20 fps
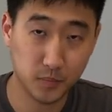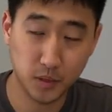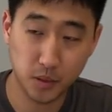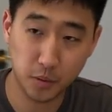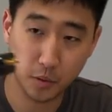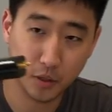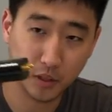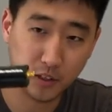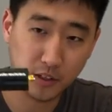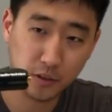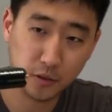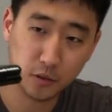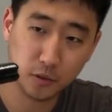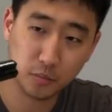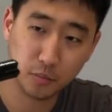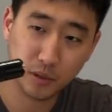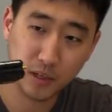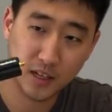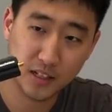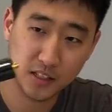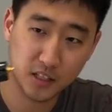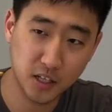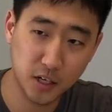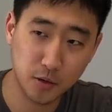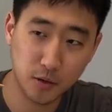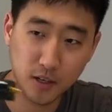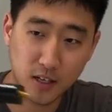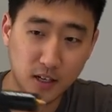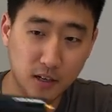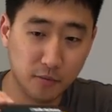to a little plastic
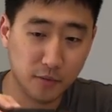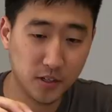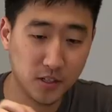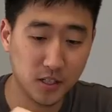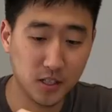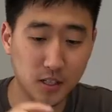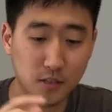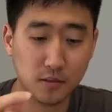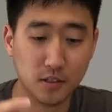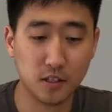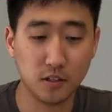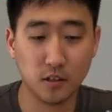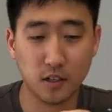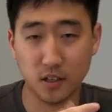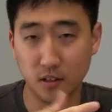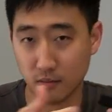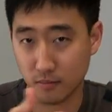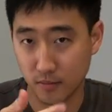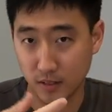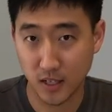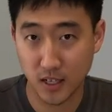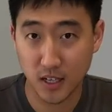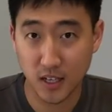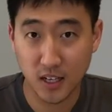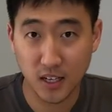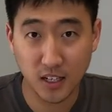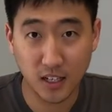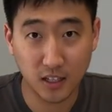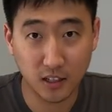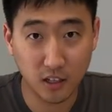unit and receives, and you can
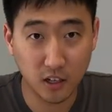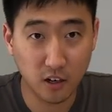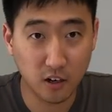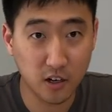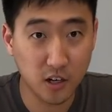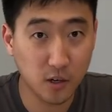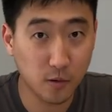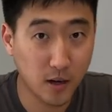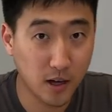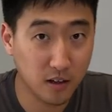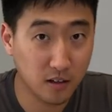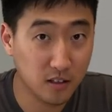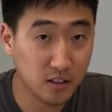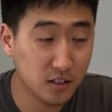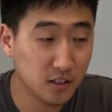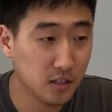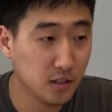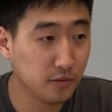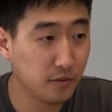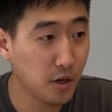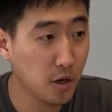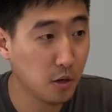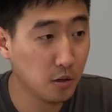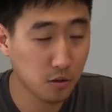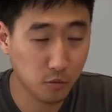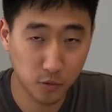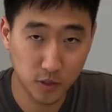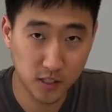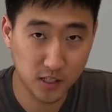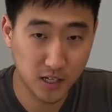get the audio out into the
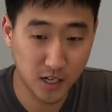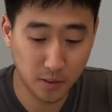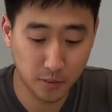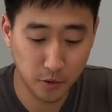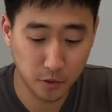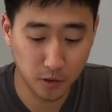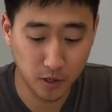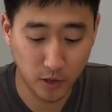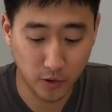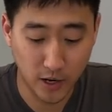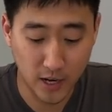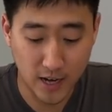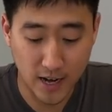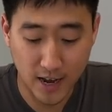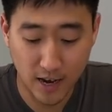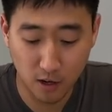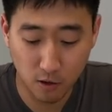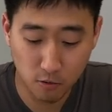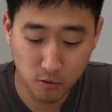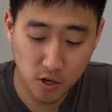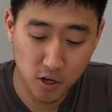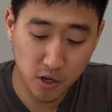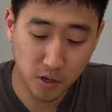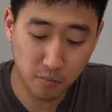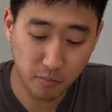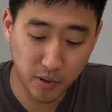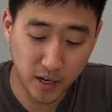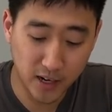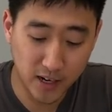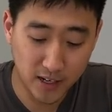phone, which is how I'm doing it right now.
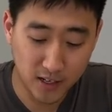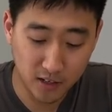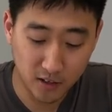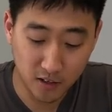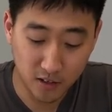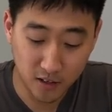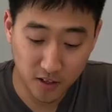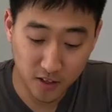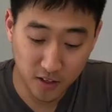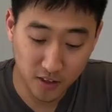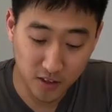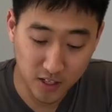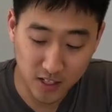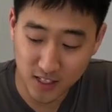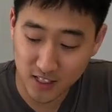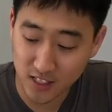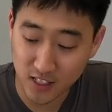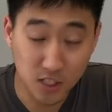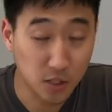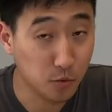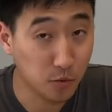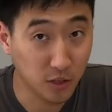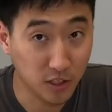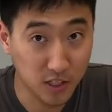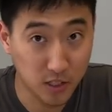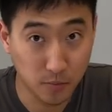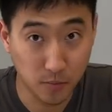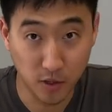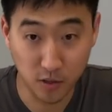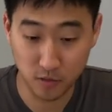But this is really
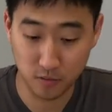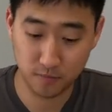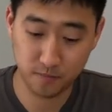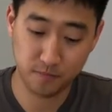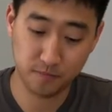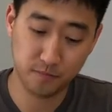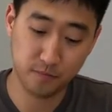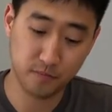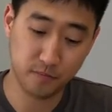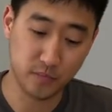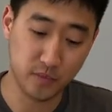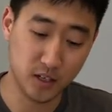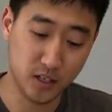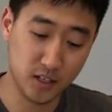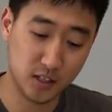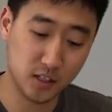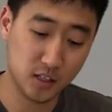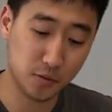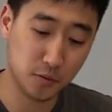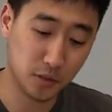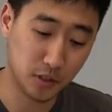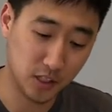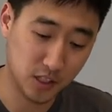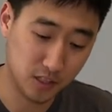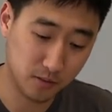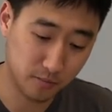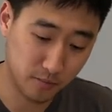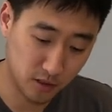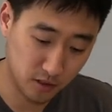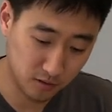small. This is really
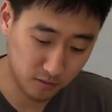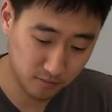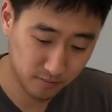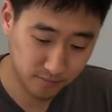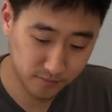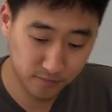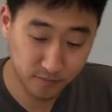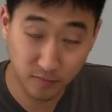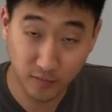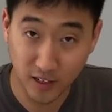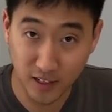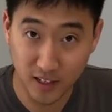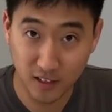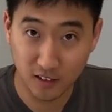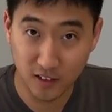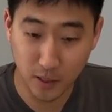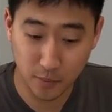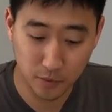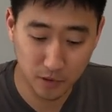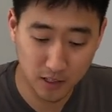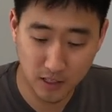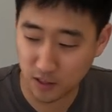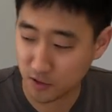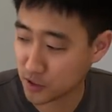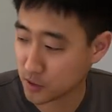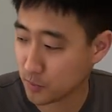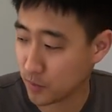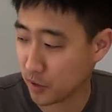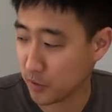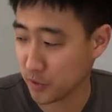small, right? I mean, look how
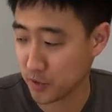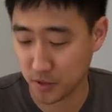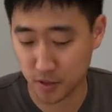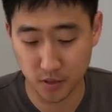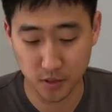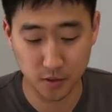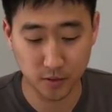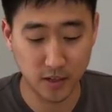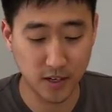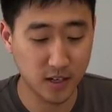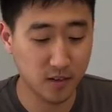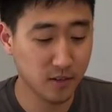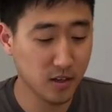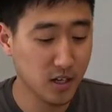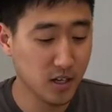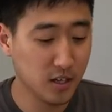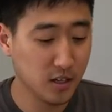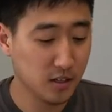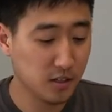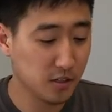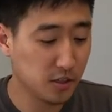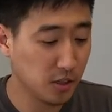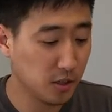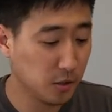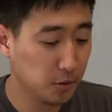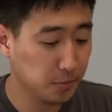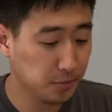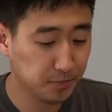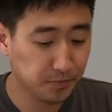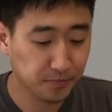small this is, right?
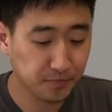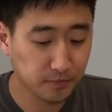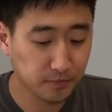So